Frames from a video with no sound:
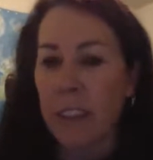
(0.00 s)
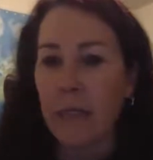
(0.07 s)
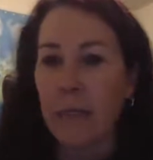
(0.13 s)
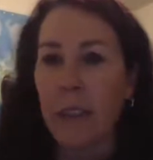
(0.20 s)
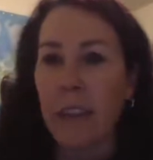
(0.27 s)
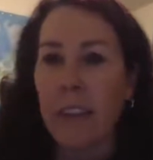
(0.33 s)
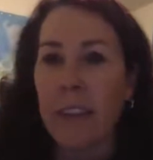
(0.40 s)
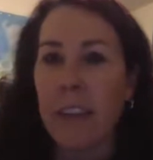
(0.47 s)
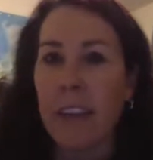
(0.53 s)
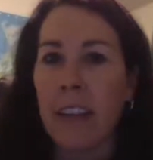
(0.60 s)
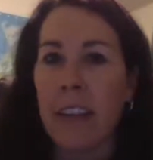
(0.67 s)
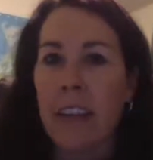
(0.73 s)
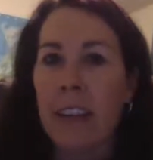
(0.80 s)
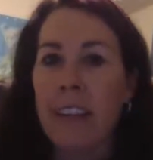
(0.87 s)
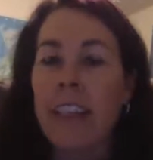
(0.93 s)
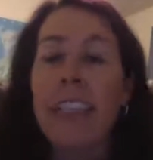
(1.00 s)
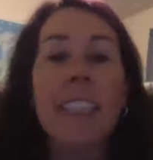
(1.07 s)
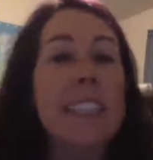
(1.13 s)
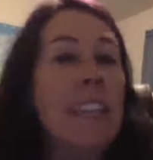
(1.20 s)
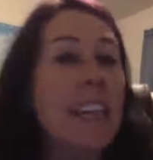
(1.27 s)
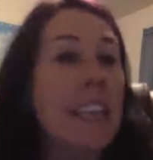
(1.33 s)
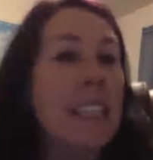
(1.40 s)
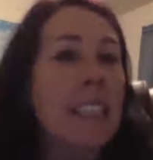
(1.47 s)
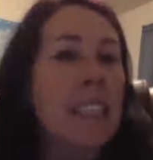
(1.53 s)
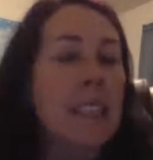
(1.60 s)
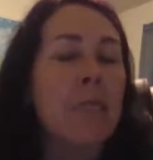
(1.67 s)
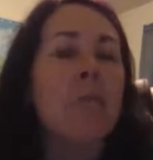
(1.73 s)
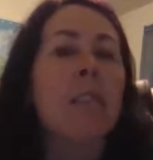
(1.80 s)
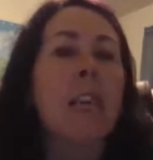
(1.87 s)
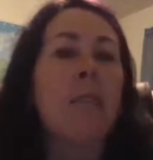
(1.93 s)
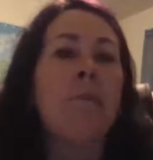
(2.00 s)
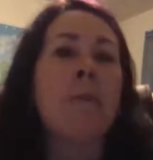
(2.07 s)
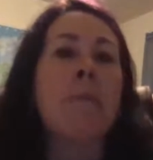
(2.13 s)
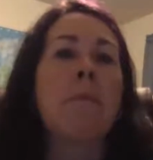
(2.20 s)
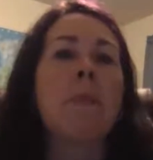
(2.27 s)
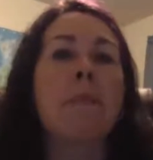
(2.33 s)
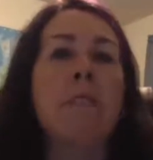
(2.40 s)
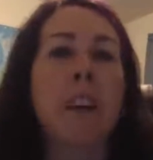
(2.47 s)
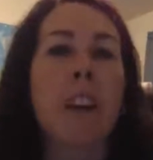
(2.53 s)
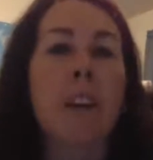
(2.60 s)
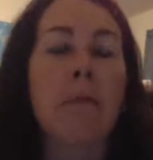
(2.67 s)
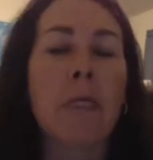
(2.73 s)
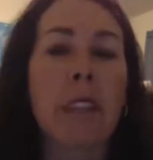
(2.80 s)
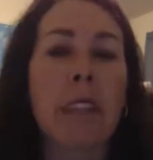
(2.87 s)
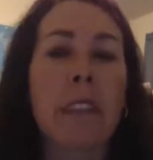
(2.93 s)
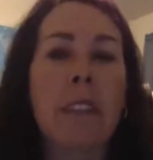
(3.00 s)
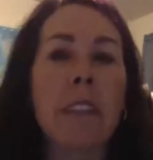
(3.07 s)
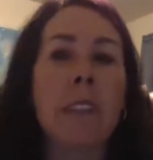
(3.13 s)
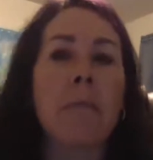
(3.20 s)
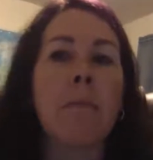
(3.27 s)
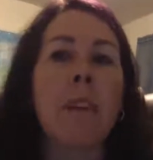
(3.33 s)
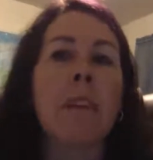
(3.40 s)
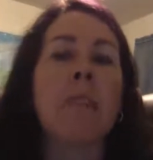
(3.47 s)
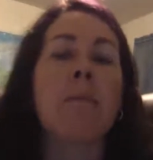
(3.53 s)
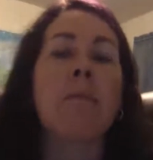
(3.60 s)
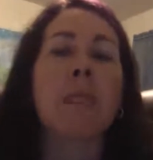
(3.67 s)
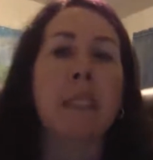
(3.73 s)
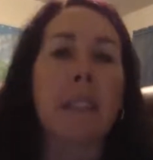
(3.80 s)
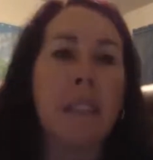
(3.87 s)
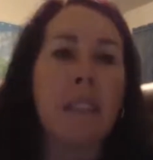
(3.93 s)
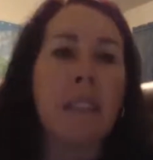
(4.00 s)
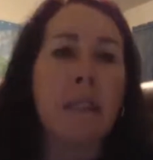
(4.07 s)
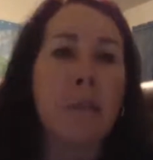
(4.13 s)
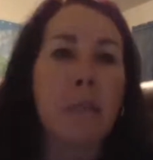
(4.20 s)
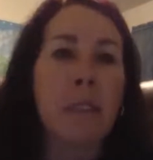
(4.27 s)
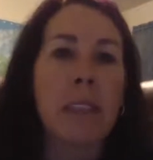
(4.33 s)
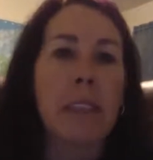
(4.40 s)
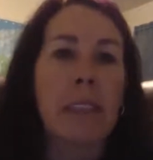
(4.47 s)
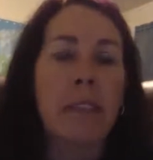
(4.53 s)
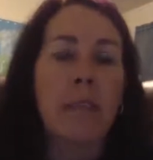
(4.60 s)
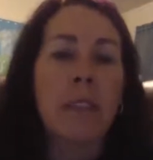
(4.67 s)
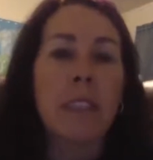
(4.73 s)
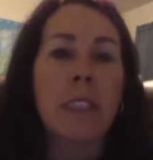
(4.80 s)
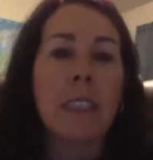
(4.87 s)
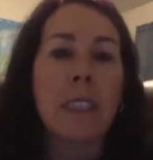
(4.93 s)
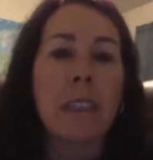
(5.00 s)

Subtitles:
About these days, it seems like people are very religious about their political beliefs.